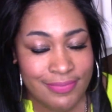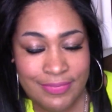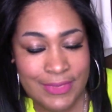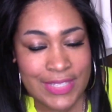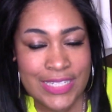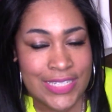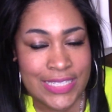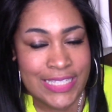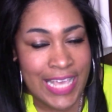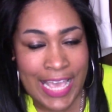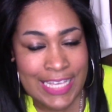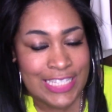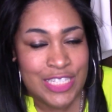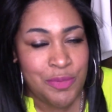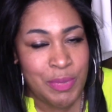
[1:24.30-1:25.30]
It just
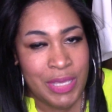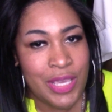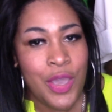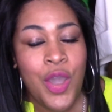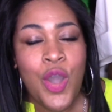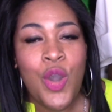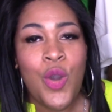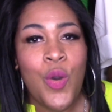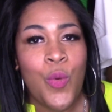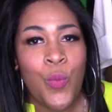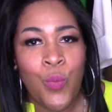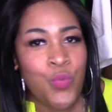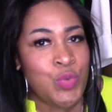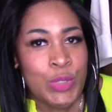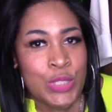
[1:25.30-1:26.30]
has to be.
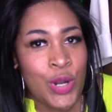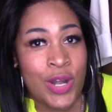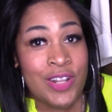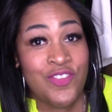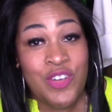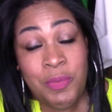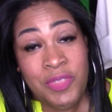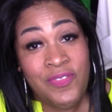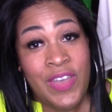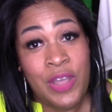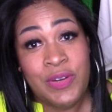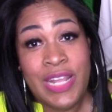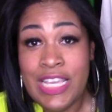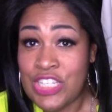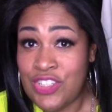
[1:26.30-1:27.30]
Starting from the
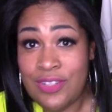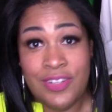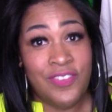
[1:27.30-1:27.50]
foundation.